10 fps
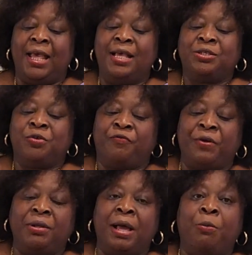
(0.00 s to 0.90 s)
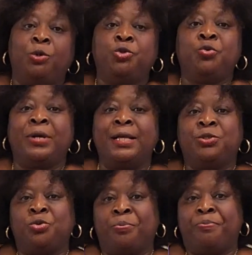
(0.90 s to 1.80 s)
So I want you guys
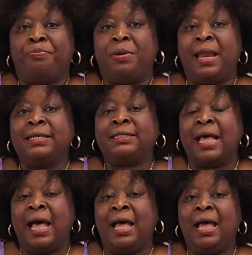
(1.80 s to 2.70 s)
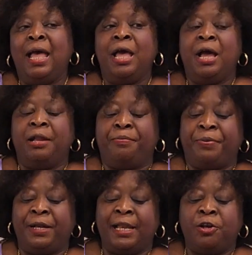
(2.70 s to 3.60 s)
to bless her and pray
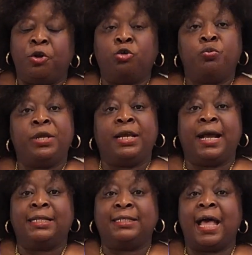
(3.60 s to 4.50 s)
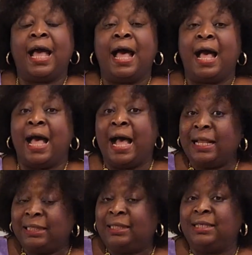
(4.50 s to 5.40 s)
that the Lord will grant her her
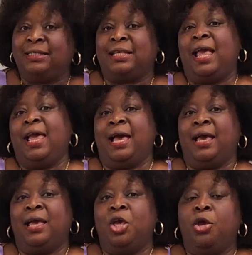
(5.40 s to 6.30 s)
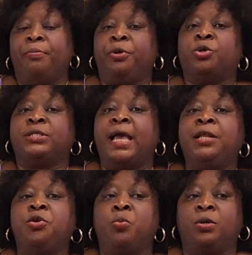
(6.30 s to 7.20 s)
heart desire, because
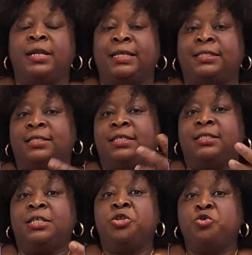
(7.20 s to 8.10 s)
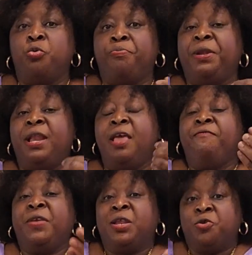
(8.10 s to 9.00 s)
anyone that sees in you, believe
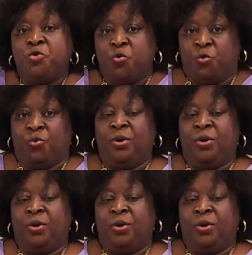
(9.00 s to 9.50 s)
in you,